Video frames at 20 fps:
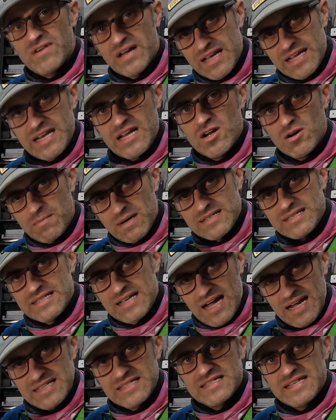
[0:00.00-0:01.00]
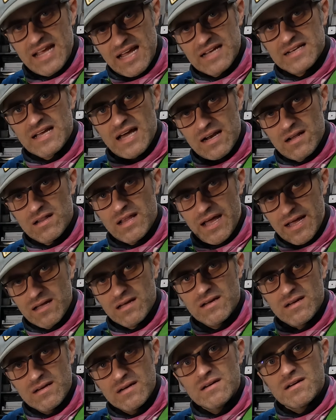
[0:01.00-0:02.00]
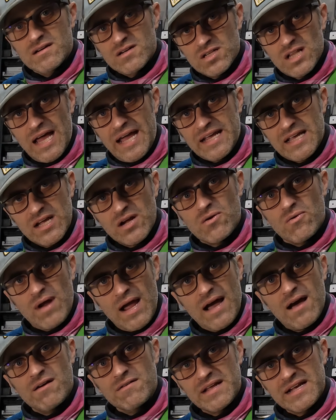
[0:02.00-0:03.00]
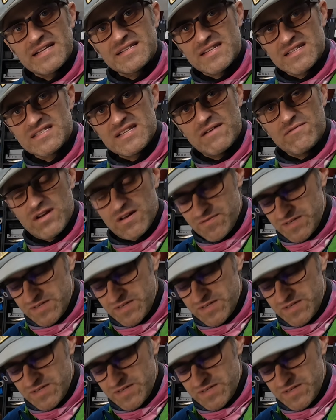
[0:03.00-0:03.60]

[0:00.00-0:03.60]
I can hear my side stand kind of like clanking around, like it doesn't have enough